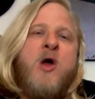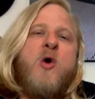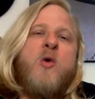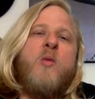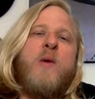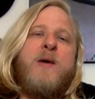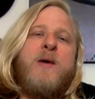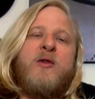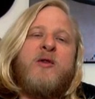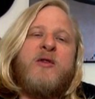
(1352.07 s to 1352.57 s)

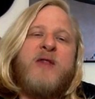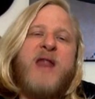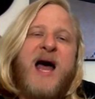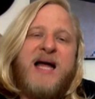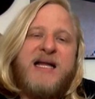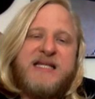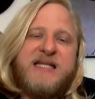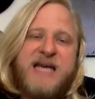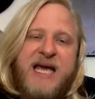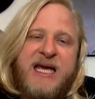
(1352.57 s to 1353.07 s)
we will
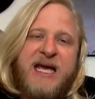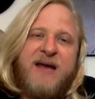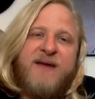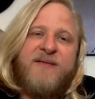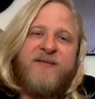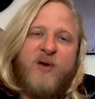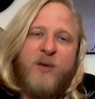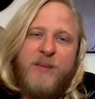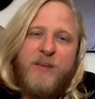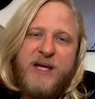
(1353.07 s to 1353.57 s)
not take it
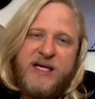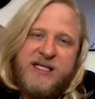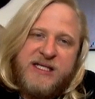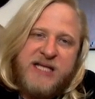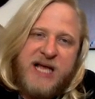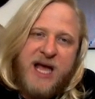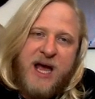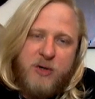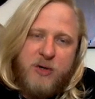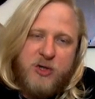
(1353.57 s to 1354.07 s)
from the
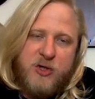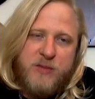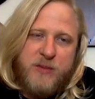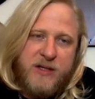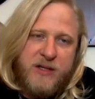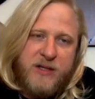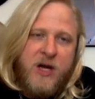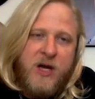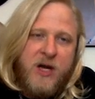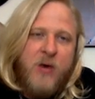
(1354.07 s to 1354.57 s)

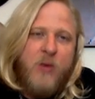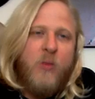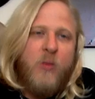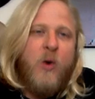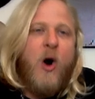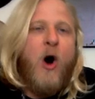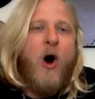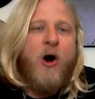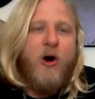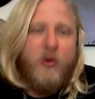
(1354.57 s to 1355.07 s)
establishment.
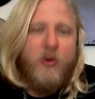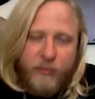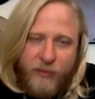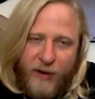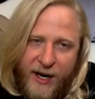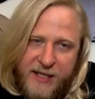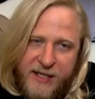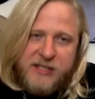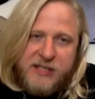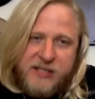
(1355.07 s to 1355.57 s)
Our
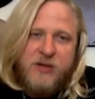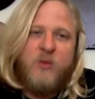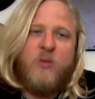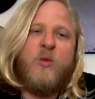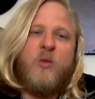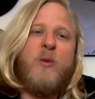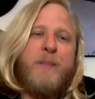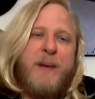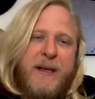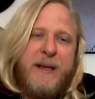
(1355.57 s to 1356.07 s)
rights
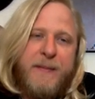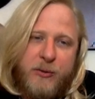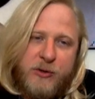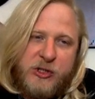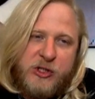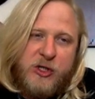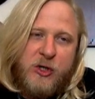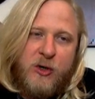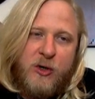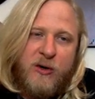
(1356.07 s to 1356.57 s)
will be
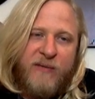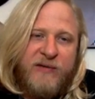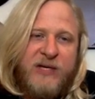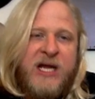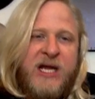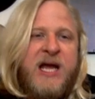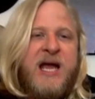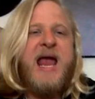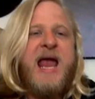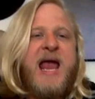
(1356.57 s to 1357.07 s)
preserved.
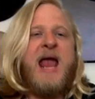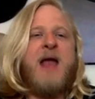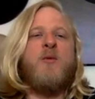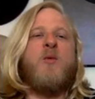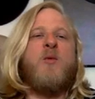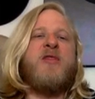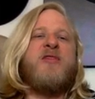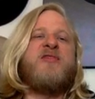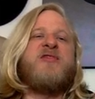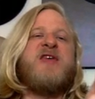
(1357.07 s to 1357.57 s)
And
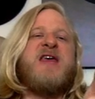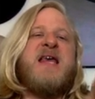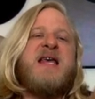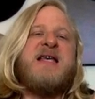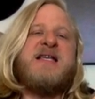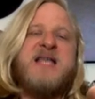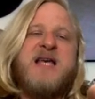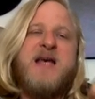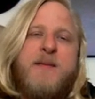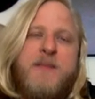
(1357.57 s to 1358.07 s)
when
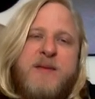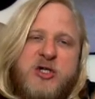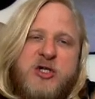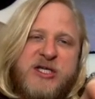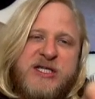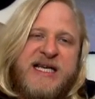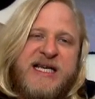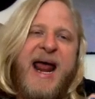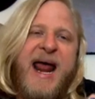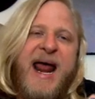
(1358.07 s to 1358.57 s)
these
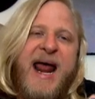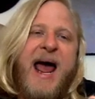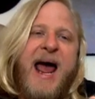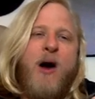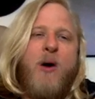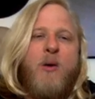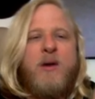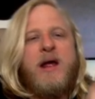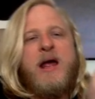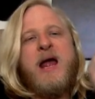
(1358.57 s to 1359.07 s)
images get
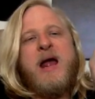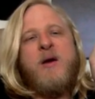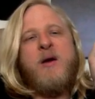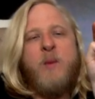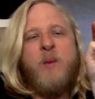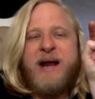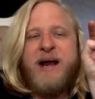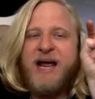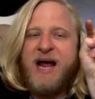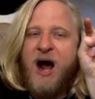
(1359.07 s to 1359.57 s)
out,
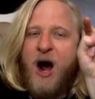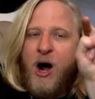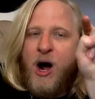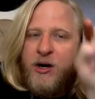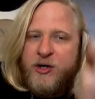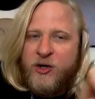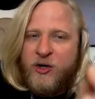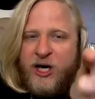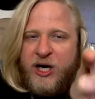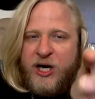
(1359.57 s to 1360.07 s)
when
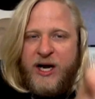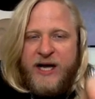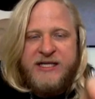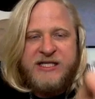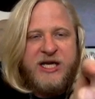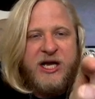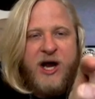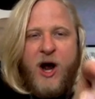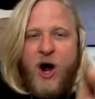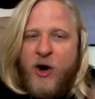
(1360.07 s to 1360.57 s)
it's
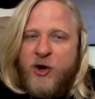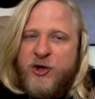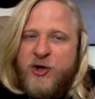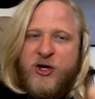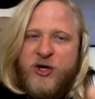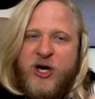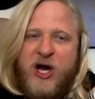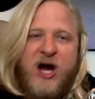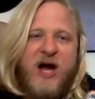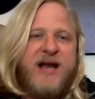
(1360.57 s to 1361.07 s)
going to
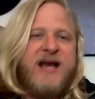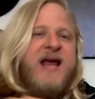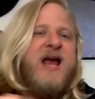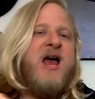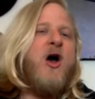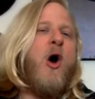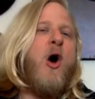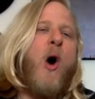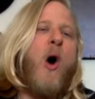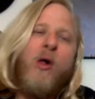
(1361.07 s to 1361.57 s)
undercut
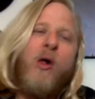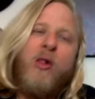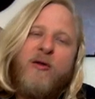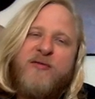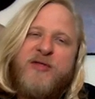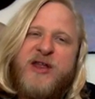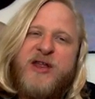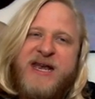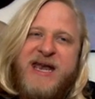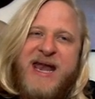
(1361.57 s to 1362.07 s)
all
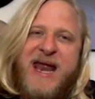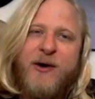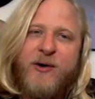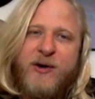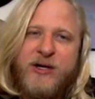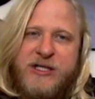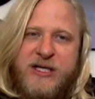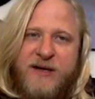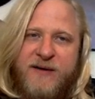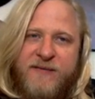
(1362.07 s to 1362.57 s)
of the
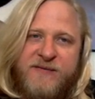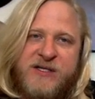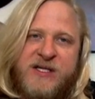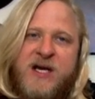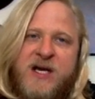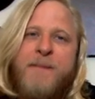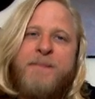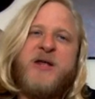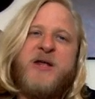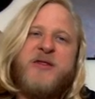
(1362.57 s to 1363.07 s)
narratives
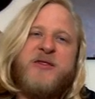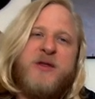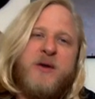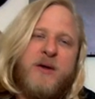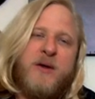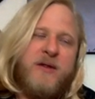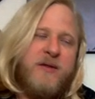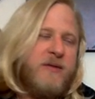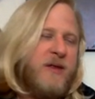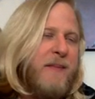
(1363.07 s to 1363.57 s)
that
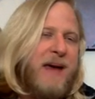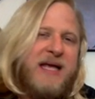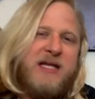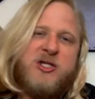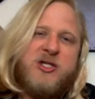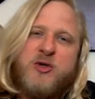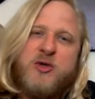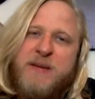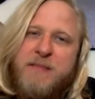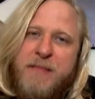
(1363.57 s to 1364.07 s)
the
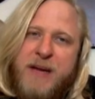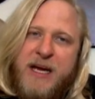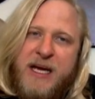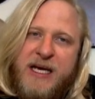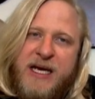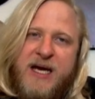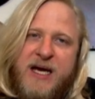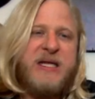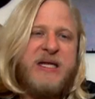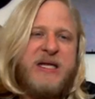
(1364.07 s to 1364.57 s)
mainstream
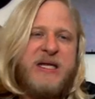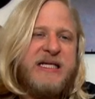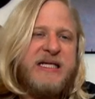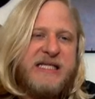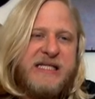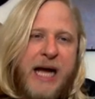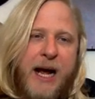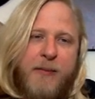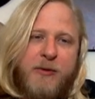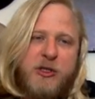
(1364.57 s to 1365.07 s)
media and the
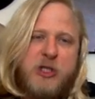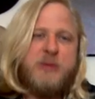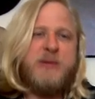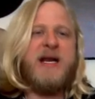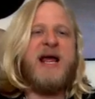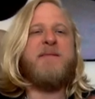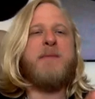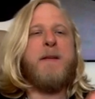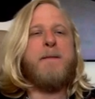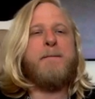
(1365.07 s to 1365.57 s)
establishment
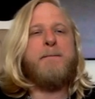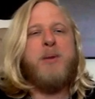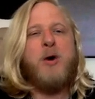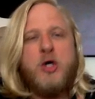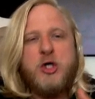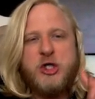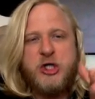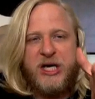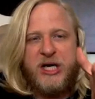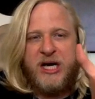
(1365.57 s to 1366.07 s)
have been
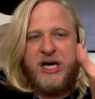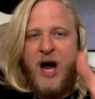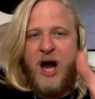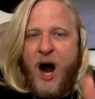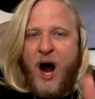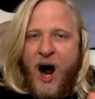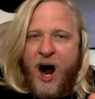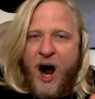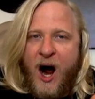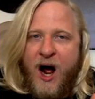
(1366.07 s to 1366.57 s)
pushing
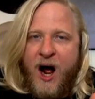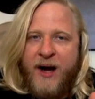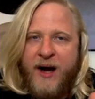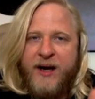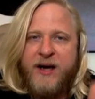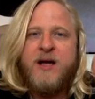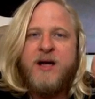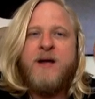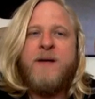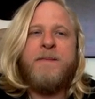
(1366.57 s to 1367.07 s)

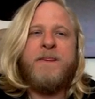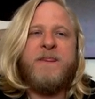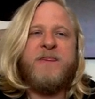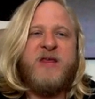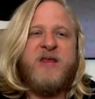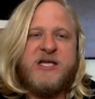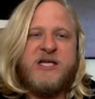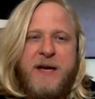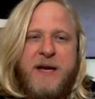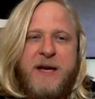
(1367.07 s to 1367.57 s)
on
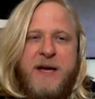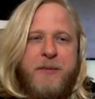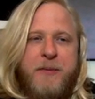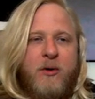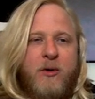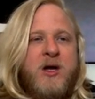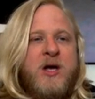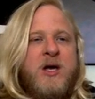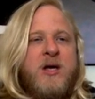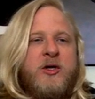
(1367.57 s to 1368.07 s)
these
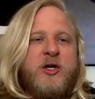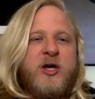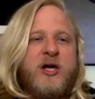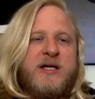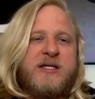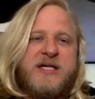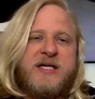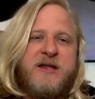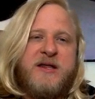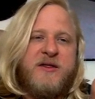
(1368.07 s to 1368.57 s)
people. You're going
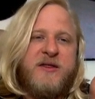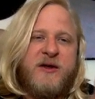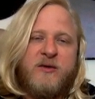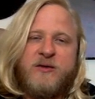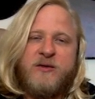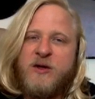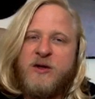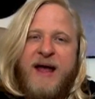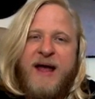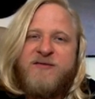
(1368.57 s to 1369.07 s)
to see
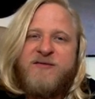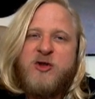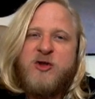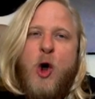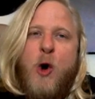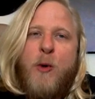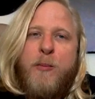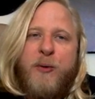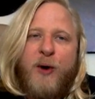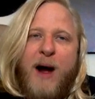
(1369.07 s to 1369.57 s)
that they have
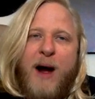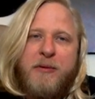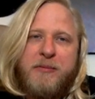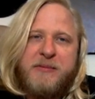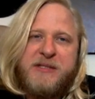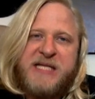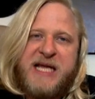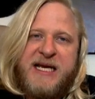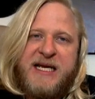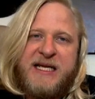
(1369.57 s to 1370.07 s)
no problem
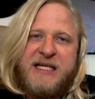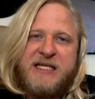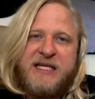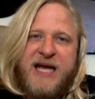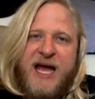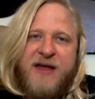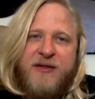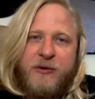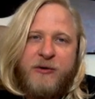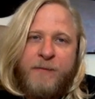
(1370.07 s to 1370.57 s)
standing
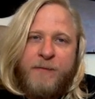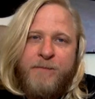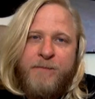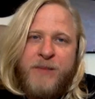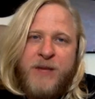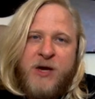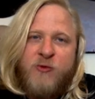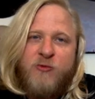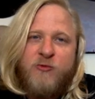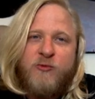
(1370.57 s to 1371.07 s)
together.
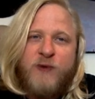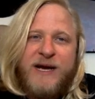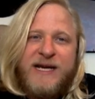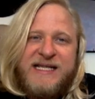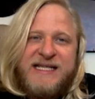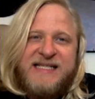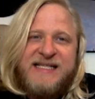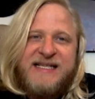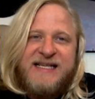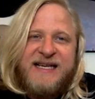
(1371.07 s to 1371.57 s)

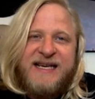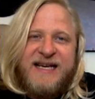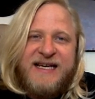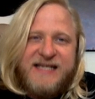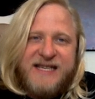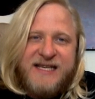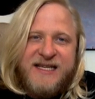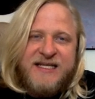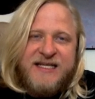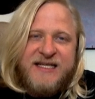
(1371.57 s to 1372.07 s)
Race
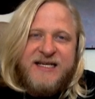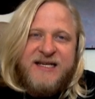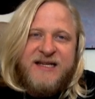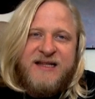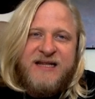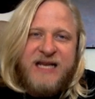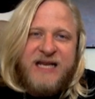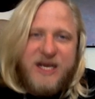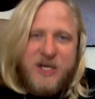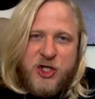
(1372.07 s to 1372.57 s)
isn't
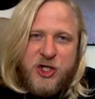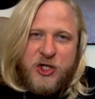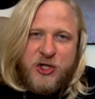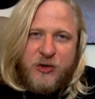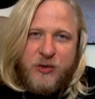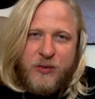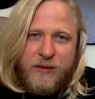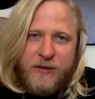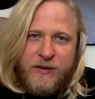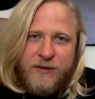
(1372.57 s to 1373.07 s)
the issue.
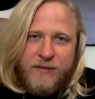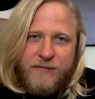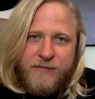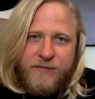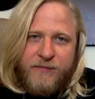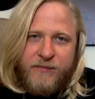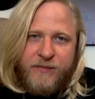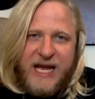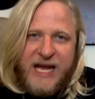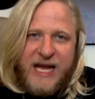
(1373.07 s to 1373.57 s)

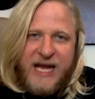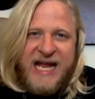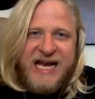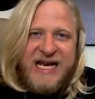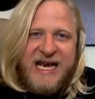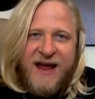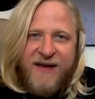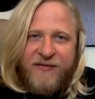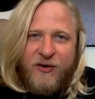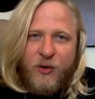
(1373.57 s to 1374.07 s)
It
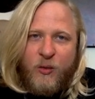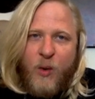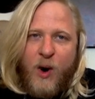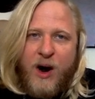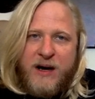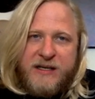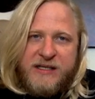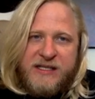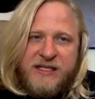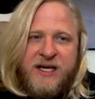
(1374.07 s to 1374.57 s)
never
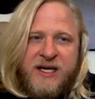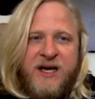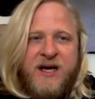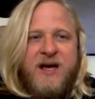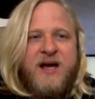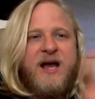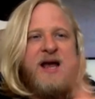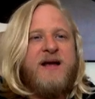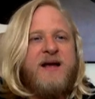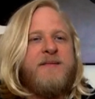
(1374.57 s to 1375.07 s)
was.
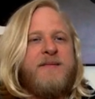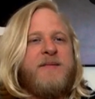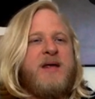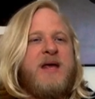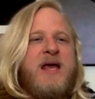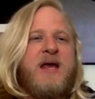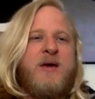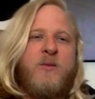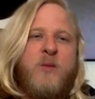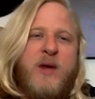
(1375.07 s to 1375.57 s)

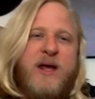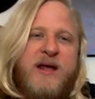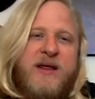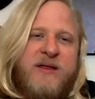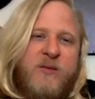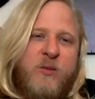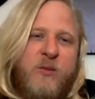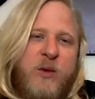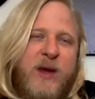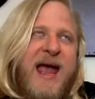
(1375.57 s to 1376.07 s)

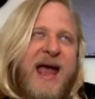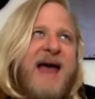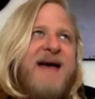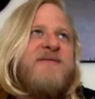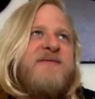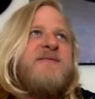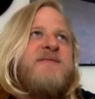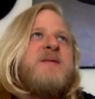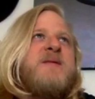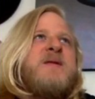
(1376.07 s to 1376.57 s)
We
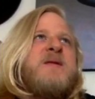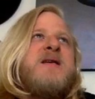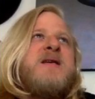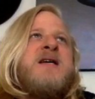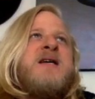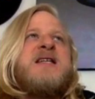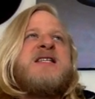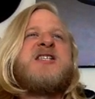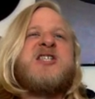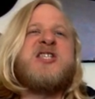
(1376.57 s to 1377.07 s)
have
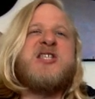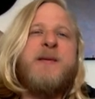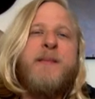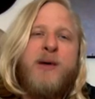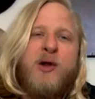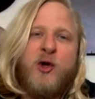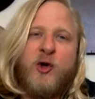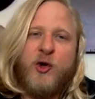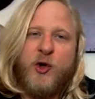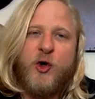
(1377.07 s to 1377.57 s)

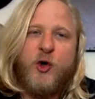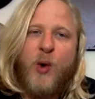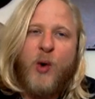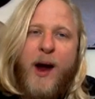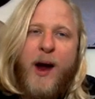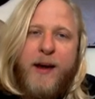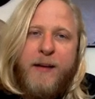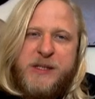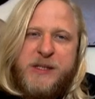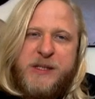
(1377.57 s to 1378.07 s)
similar
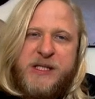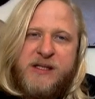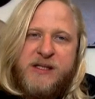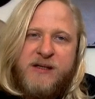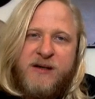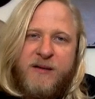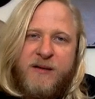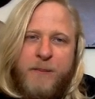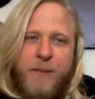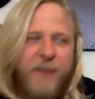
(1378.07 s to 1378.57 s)
gripes,
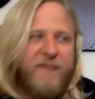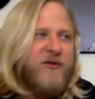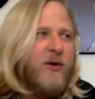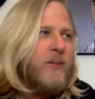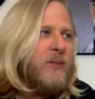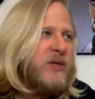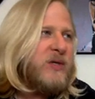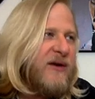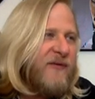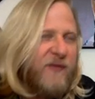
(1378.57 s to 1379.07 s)
but
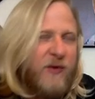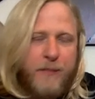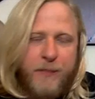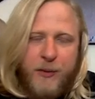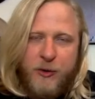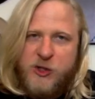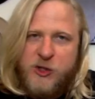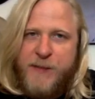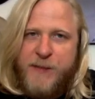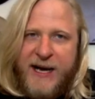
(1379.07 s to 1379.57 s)
from different
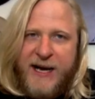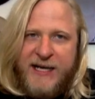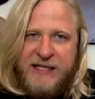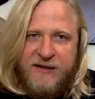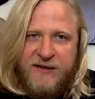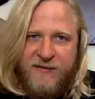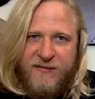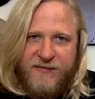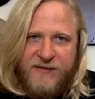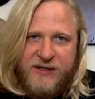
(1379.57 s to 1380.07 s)

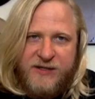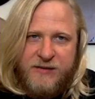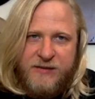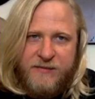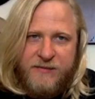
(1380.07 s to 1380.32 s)
perspectives.